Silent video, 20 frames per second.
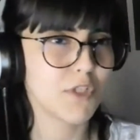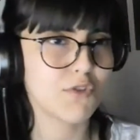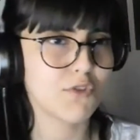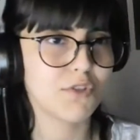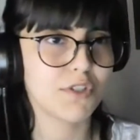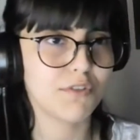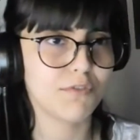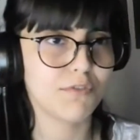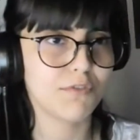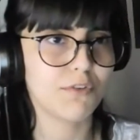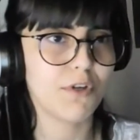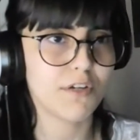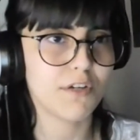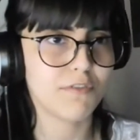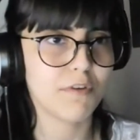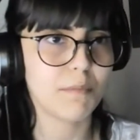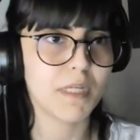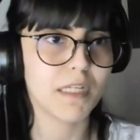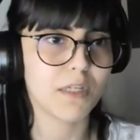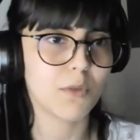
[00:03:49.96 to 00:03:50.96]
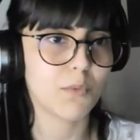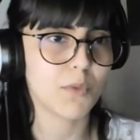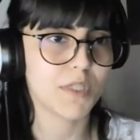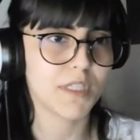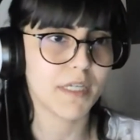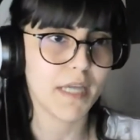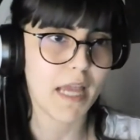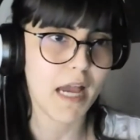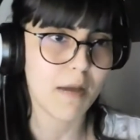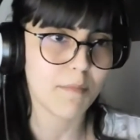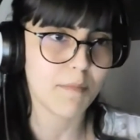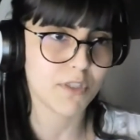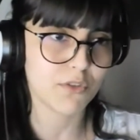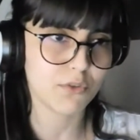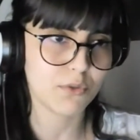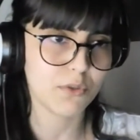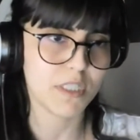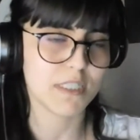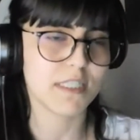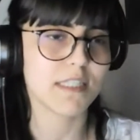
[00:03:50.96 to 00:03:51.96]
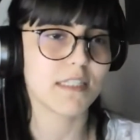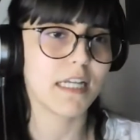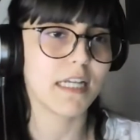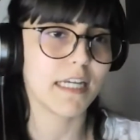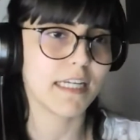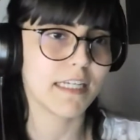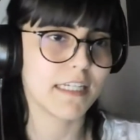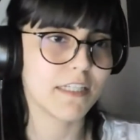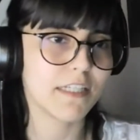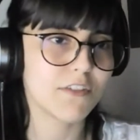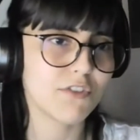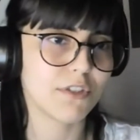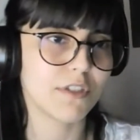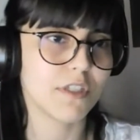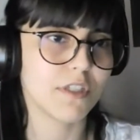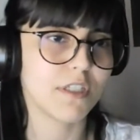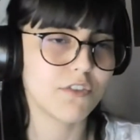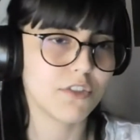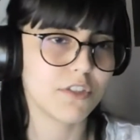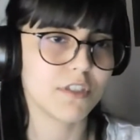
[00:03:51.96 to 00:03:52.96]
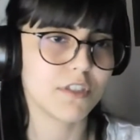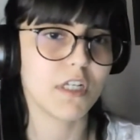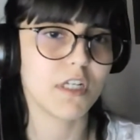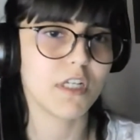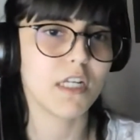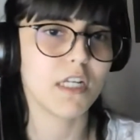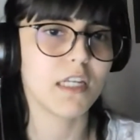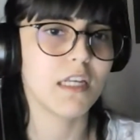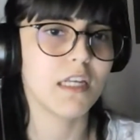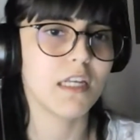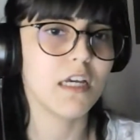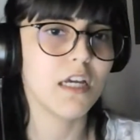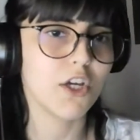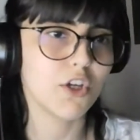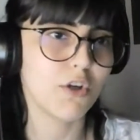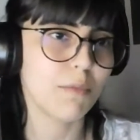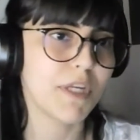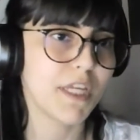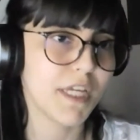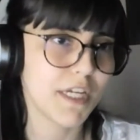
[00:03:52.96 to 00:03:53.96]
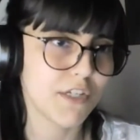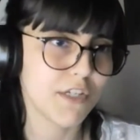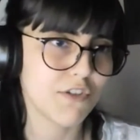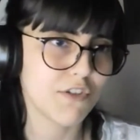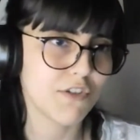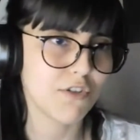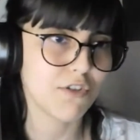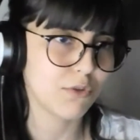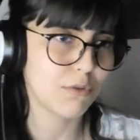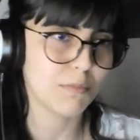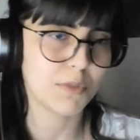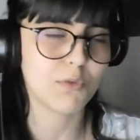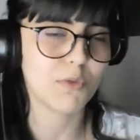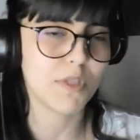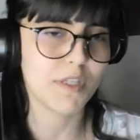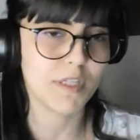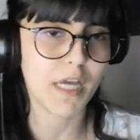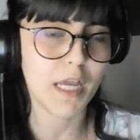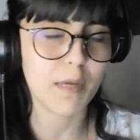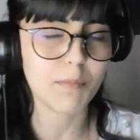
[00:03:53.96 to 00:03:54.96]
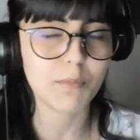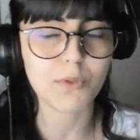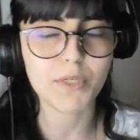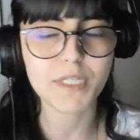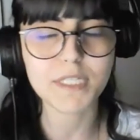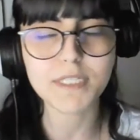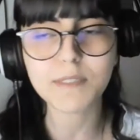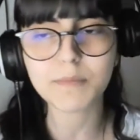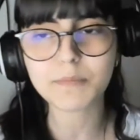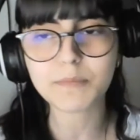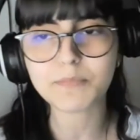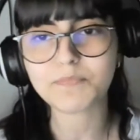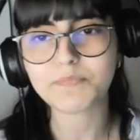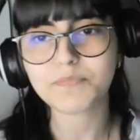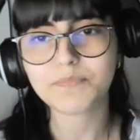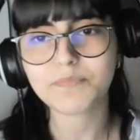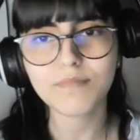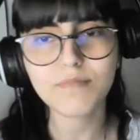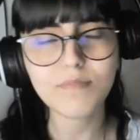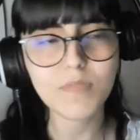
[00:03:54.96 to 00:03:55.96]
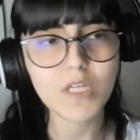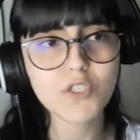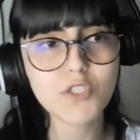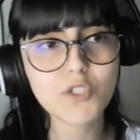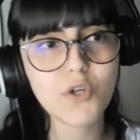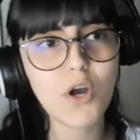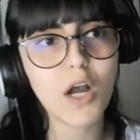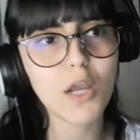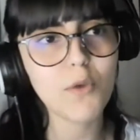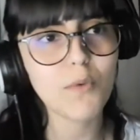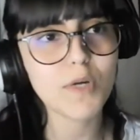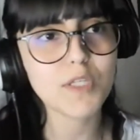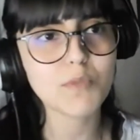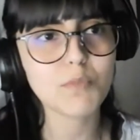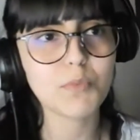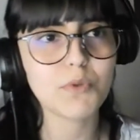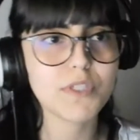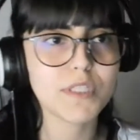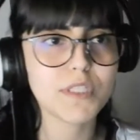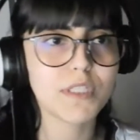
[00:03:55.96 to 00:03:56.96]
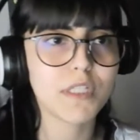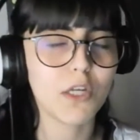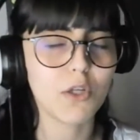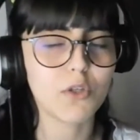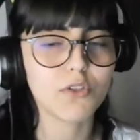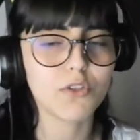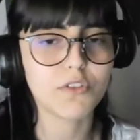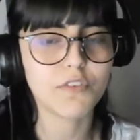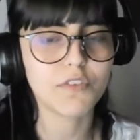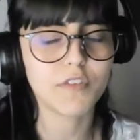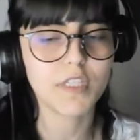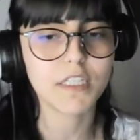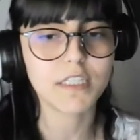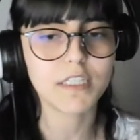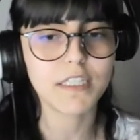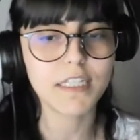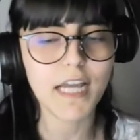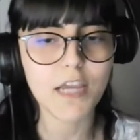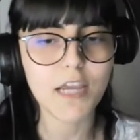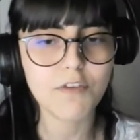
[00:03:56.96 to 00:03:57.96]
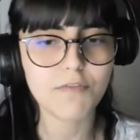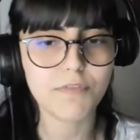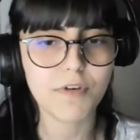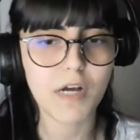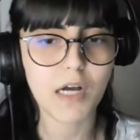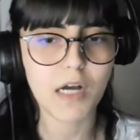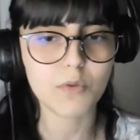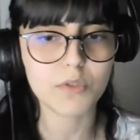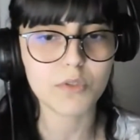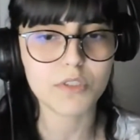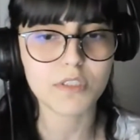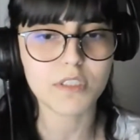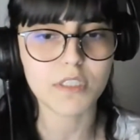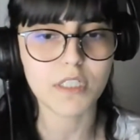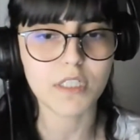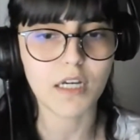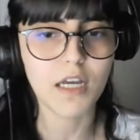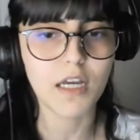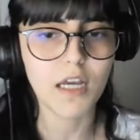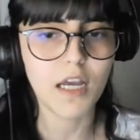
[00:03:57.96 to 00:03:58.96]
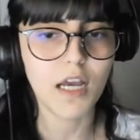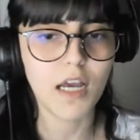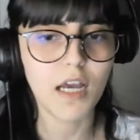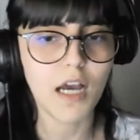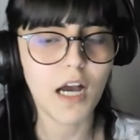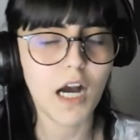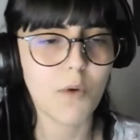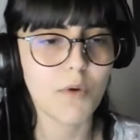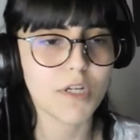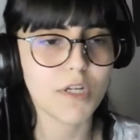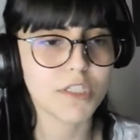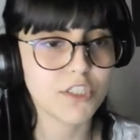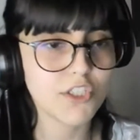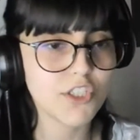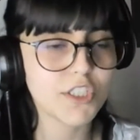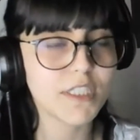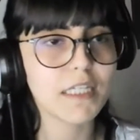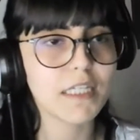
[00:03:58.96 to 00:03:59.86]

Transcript: I'm not sure if you are familiar with the Yammer tool. It's like internal communication tool between the employees. So I was posting a lot of things. Then I found our